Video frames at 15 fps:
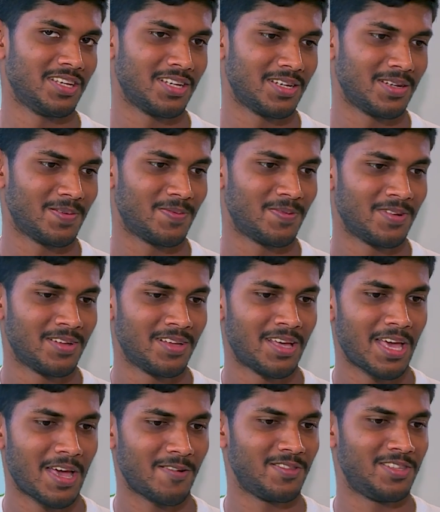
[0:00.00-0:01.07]

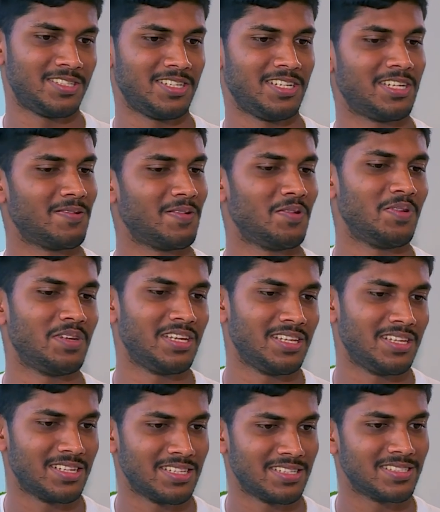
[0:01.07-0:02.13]
have this interview
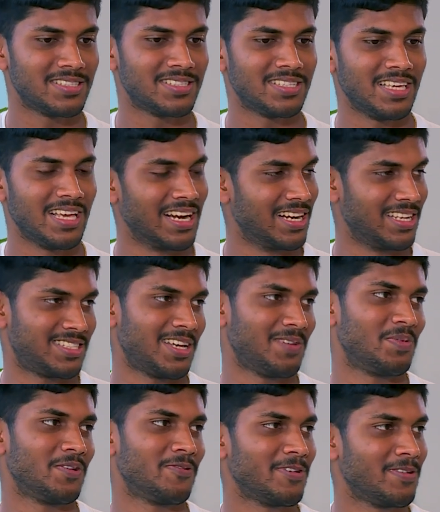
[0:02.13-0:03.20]
in English, I
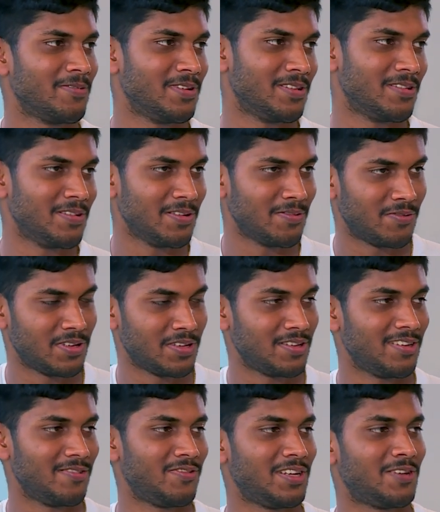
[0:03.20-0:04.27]
prefer
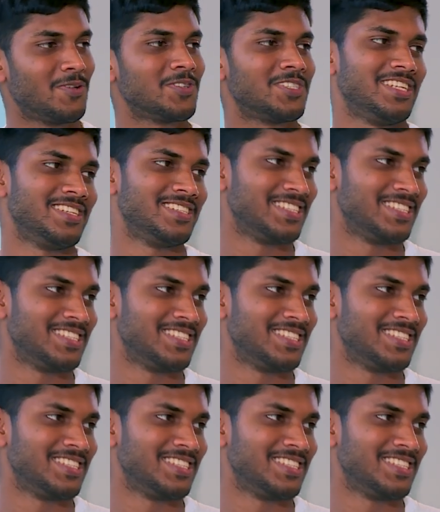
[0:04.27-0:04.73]
if it was in